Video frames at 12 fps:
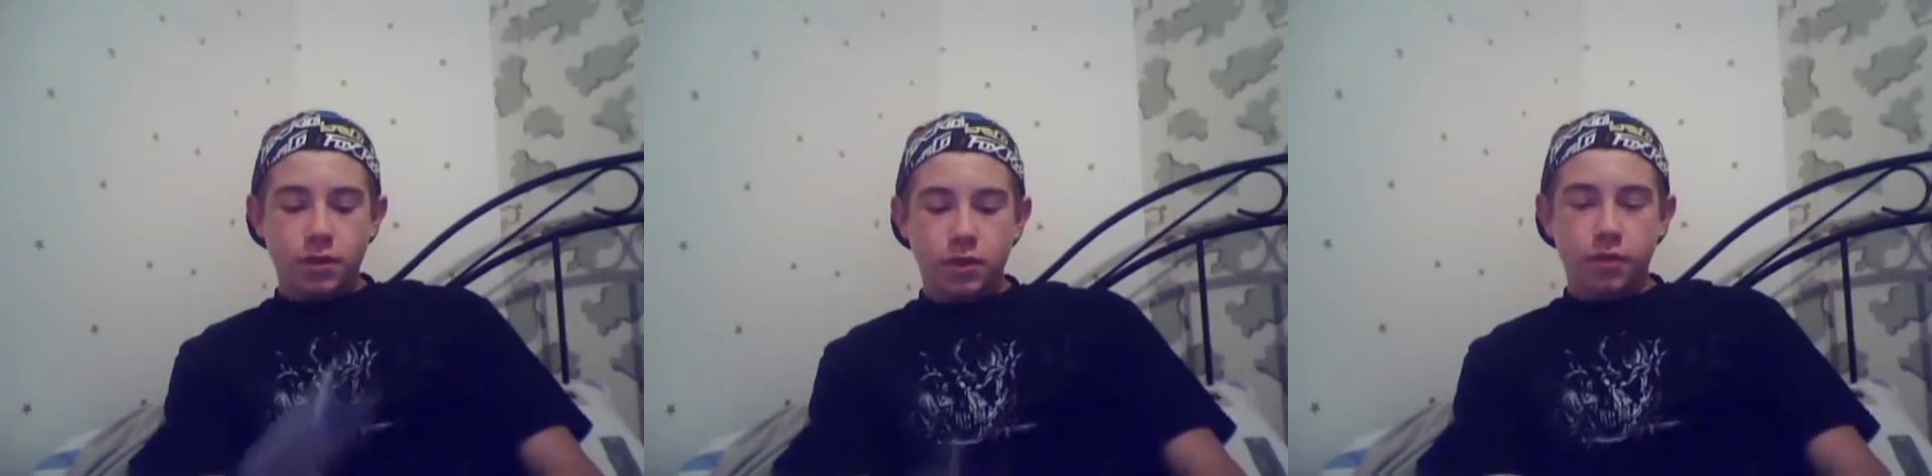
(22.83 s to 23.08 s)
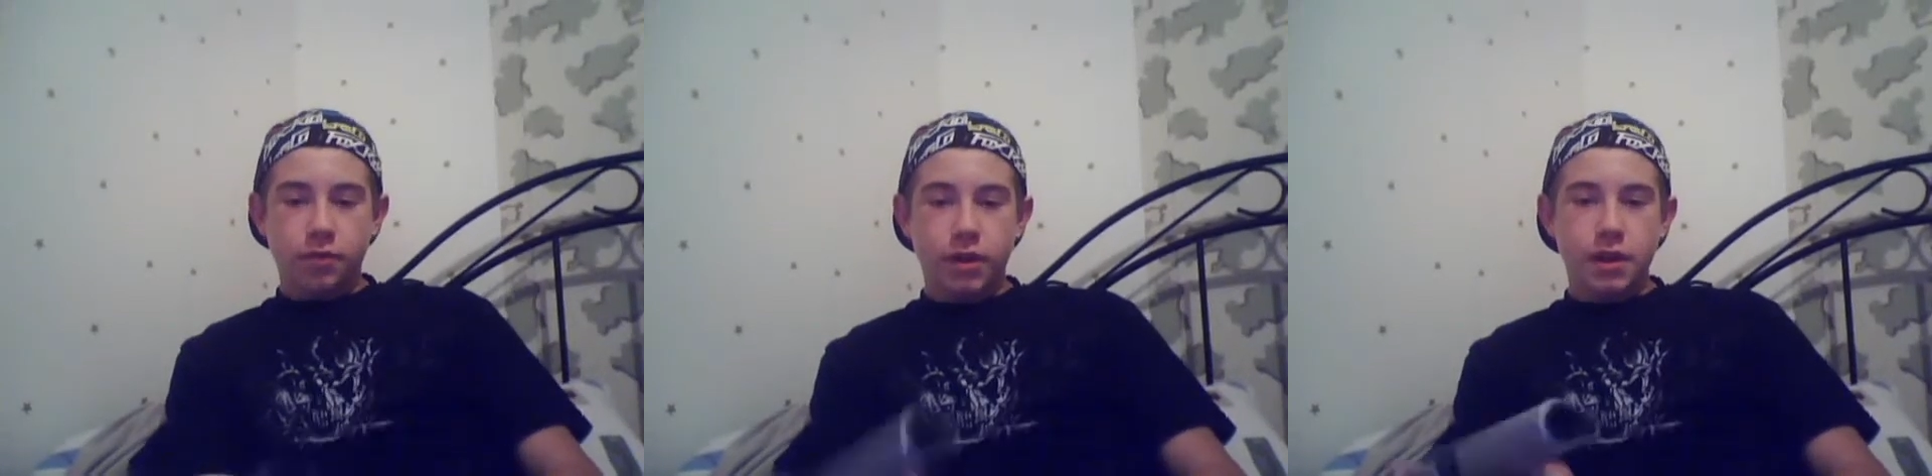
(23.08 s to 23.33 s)
It's
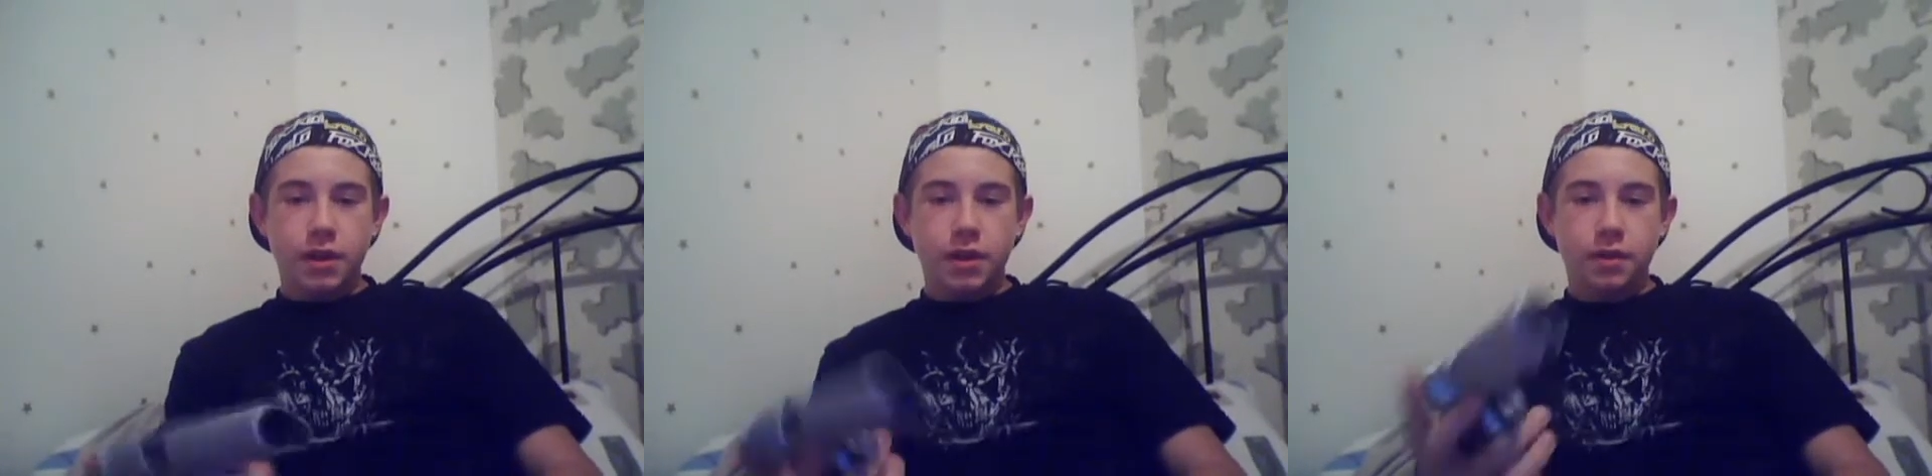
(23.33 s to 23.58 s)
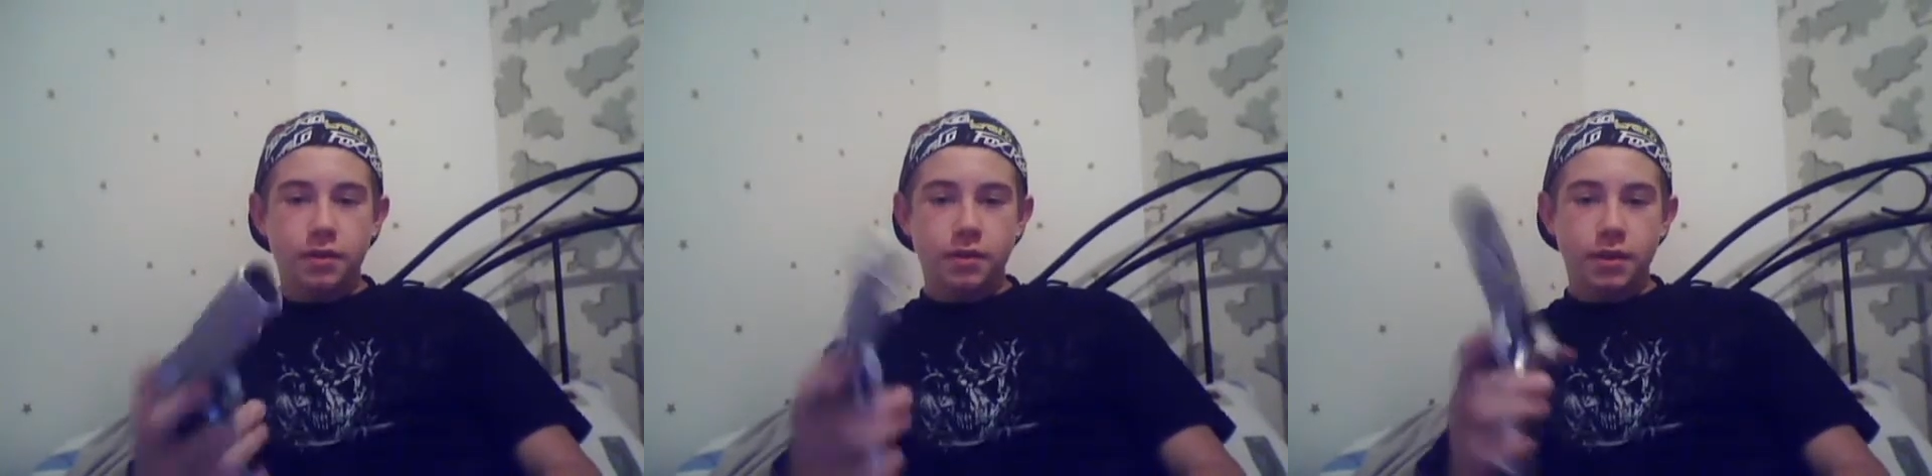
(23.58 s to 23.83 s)
a great
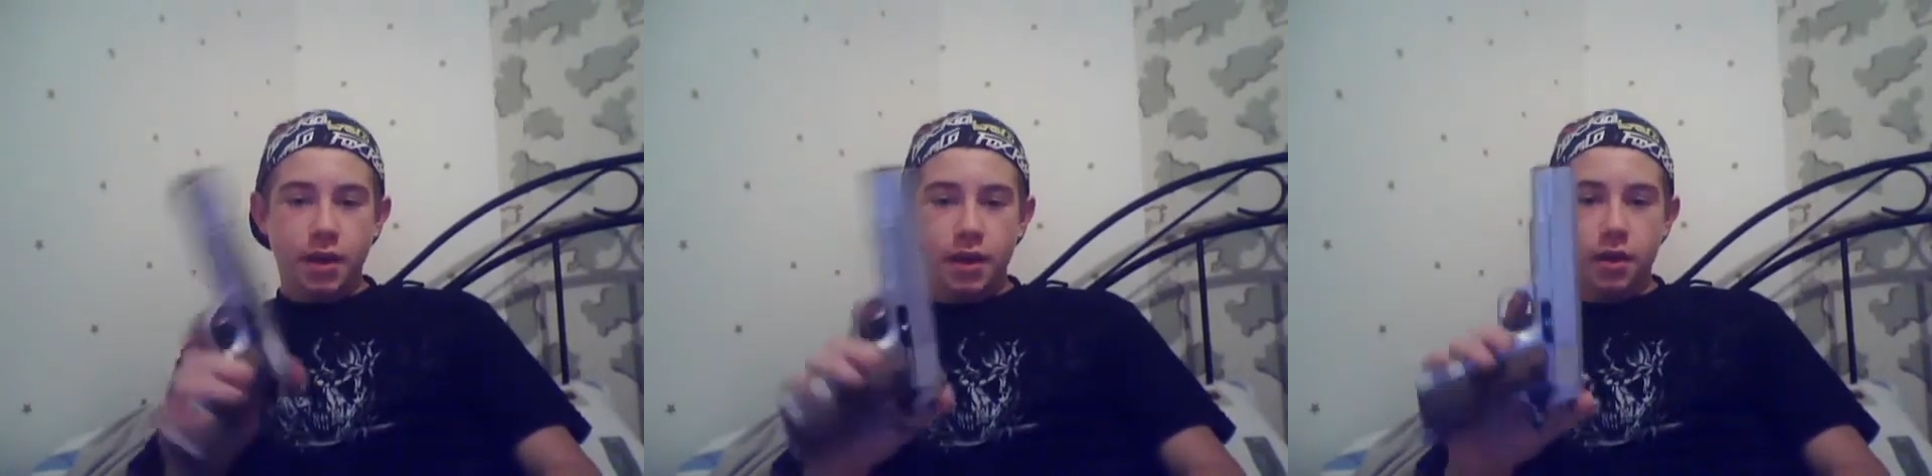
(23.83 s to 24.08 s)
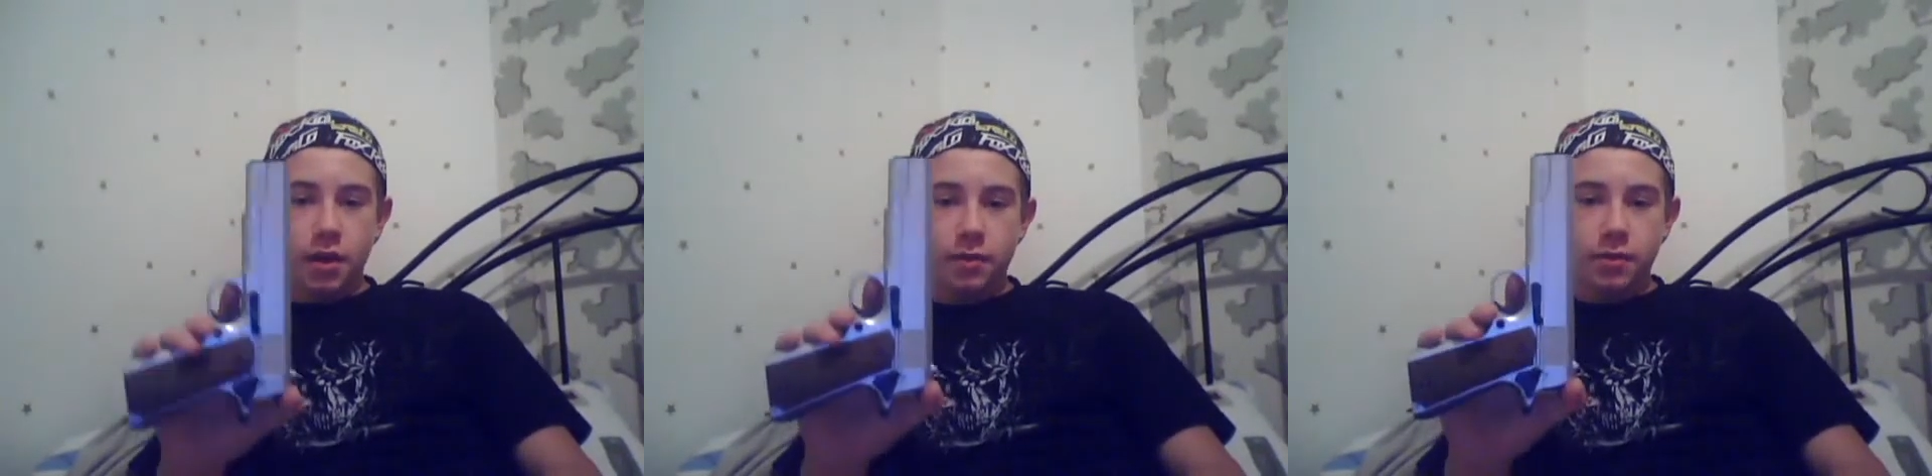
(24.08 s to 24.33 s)
gun,
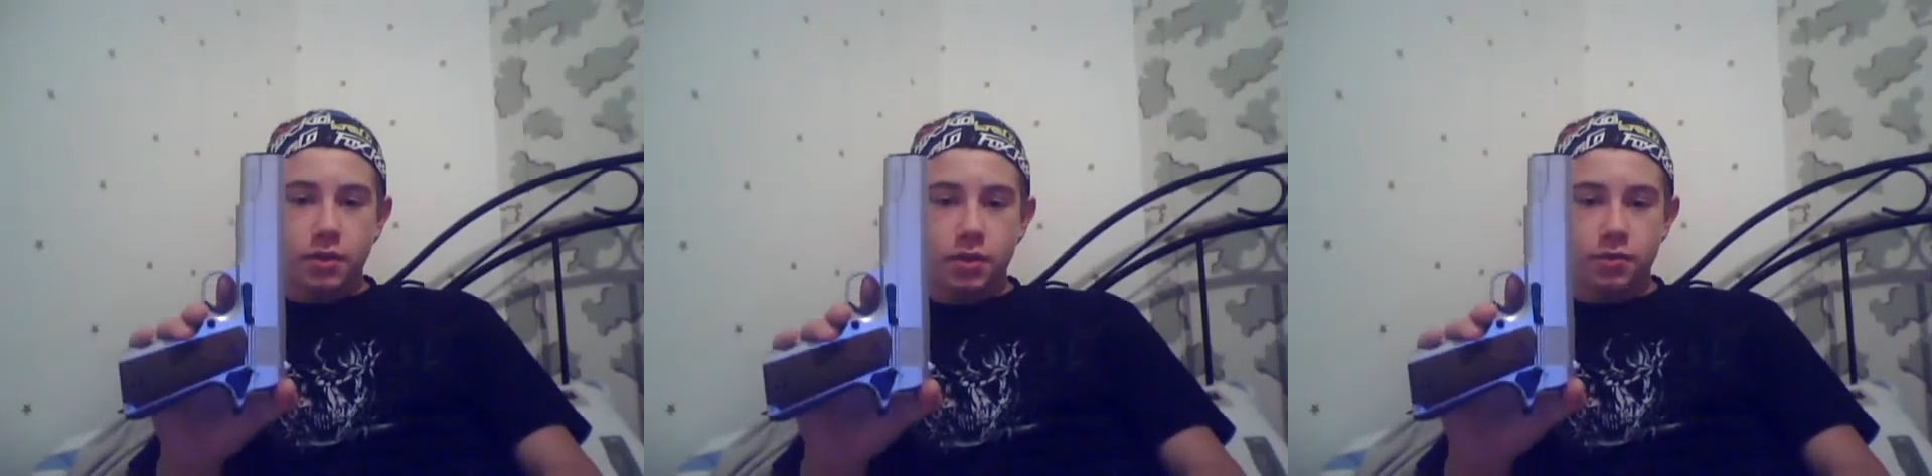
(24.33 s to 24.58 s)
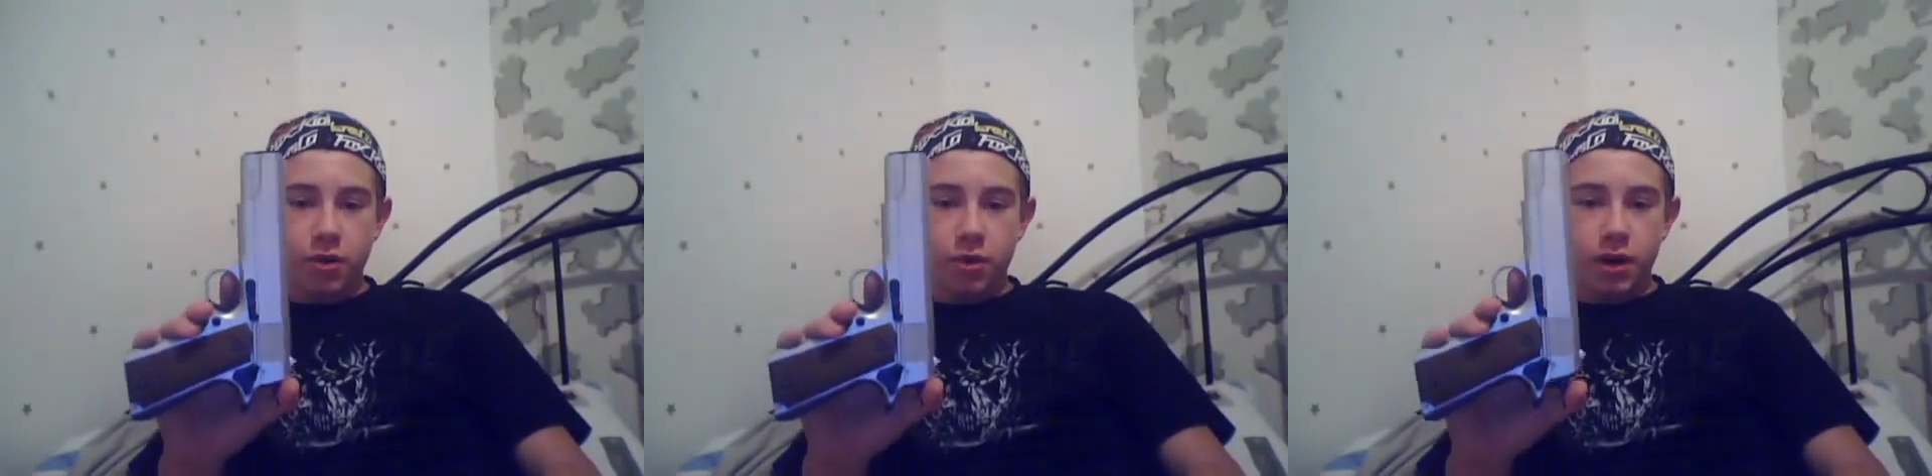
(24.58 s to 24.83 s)
sidearm,
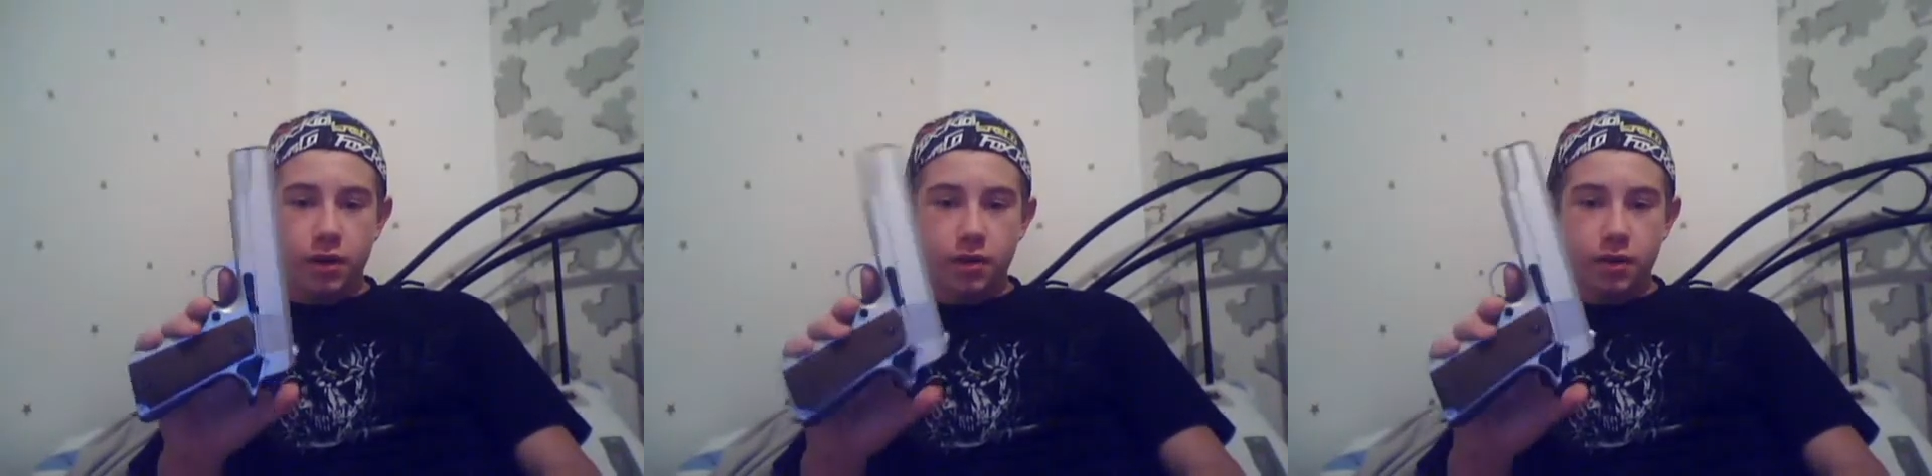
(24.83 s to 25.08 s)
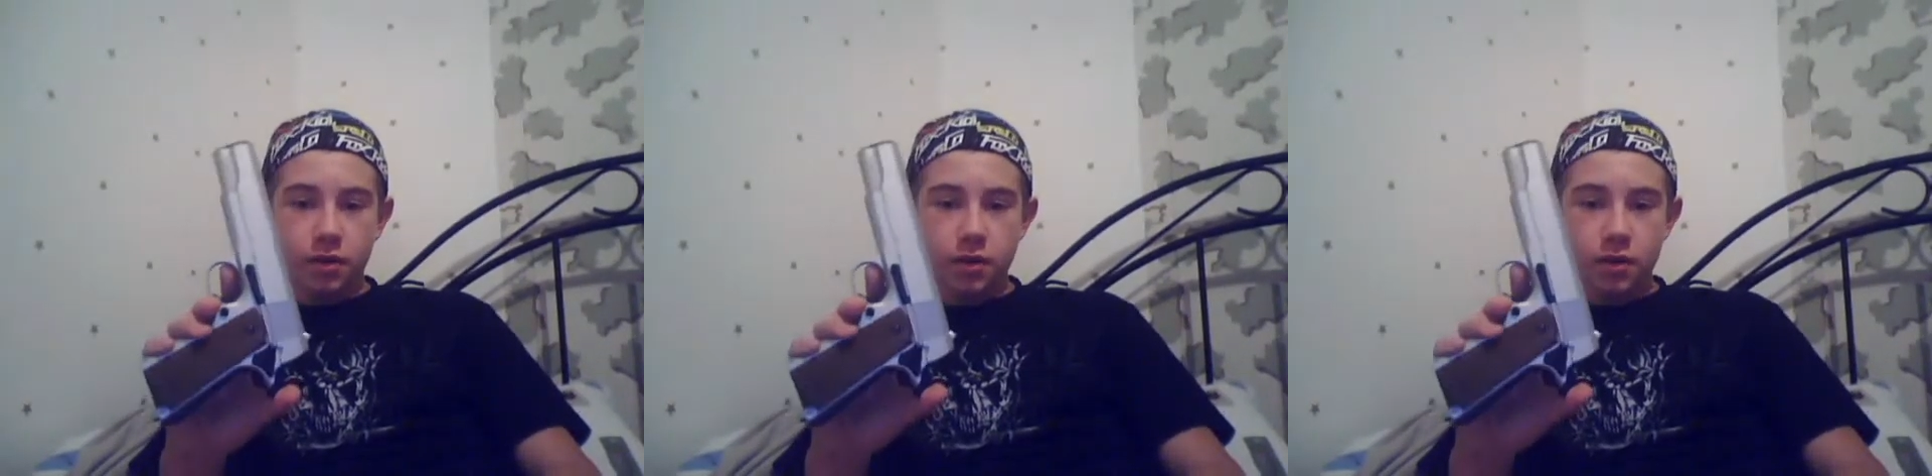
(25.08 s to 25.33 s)
strength.